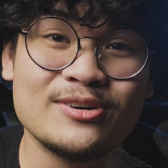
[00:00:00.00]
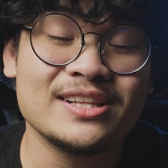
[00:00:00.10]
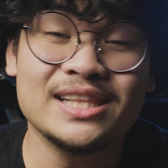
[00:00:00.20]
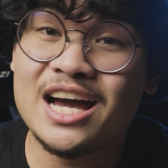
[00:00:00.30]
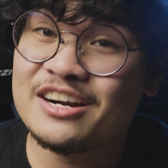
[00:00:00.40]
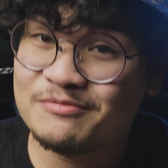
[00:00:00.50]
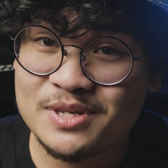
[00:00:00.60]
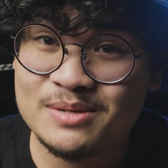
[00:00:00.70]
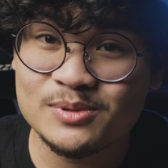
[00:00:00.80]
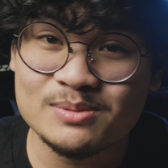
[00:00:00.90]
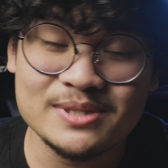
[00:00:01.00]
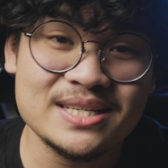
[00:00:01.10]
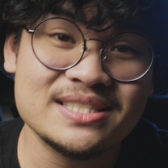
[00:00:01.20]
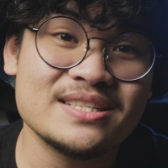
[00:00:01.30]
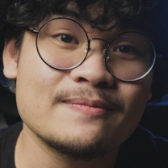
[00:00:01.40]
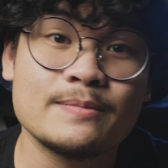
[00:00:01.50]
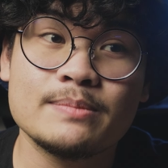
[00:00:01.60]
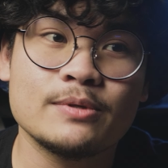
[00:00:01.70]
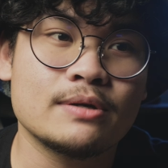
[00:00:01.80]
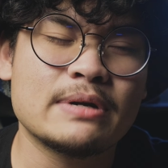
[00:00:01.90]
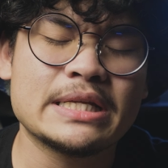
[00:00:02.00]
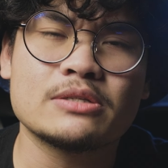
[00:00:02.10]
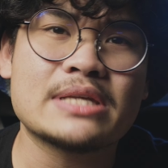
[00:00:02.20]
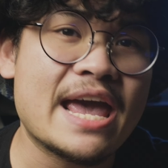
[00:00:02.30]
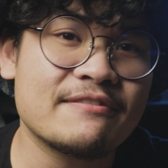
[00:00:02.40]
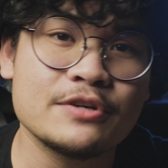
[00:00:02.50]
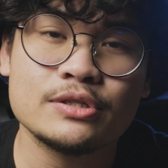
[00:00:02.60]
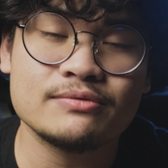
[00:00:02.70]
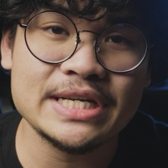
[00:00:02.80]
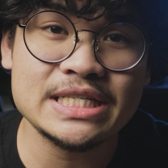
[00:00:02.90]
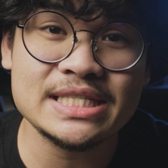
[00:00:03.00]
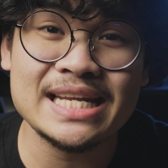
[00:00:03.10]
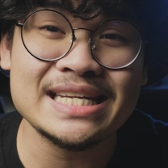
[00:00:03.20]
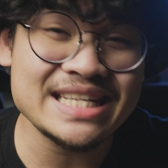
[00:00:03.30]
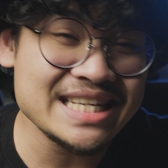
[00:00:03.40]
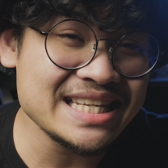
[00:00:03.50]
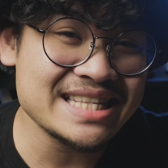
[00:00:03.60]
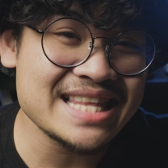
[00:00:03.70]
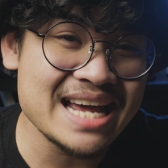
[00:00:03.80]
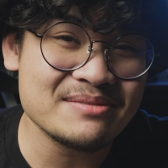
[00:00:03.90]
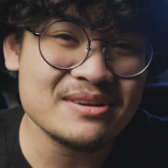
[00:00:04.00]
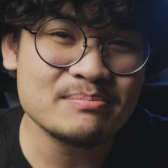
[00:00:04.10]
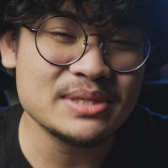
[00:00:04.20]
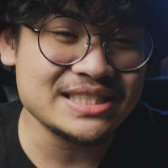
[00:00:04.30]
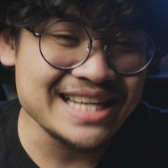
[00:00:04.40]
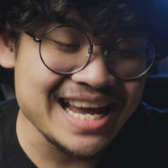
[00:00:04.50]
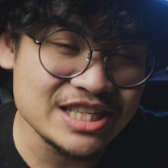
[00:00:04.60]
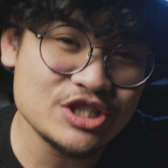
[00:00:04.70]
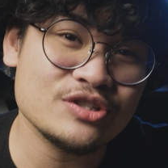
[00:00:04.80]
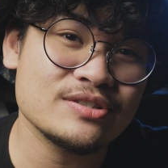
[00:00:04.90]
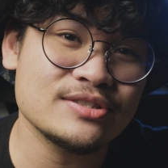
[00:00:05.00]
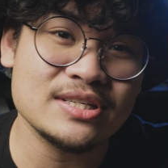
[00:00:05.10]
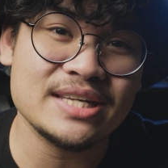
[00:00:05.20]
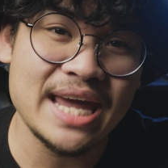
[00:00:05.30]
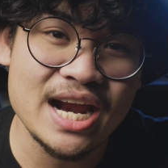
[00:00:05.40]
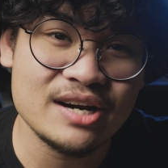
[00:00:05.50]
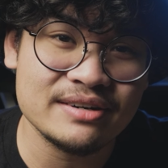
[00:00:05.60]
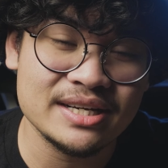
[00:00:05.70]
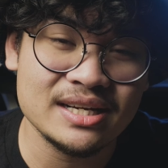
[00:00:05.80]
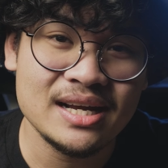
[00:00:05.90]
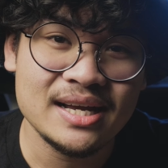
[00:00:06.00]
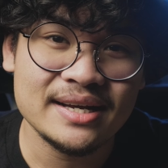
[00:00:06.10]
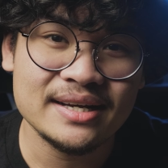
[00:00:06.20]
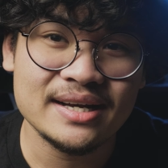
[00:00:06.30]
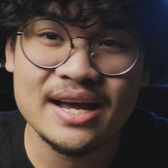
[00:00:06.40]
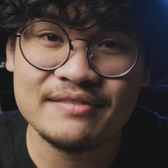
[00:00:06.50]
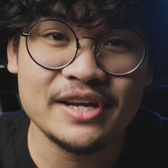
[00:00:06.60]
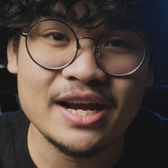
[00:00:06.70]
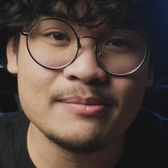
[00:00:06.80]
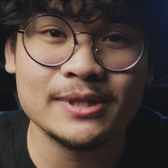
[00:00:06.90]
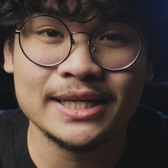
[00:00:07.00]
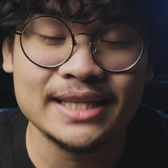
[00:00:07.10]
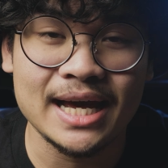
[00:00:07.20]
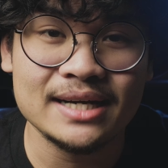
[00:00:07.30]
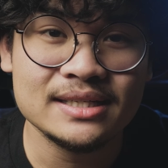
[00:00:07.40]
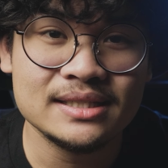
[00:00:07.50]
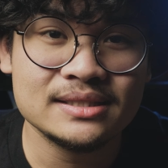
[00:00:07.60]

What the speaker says: a lot of people, because some people are running those heavier rigs and need that potential to carry a heavy camera like that.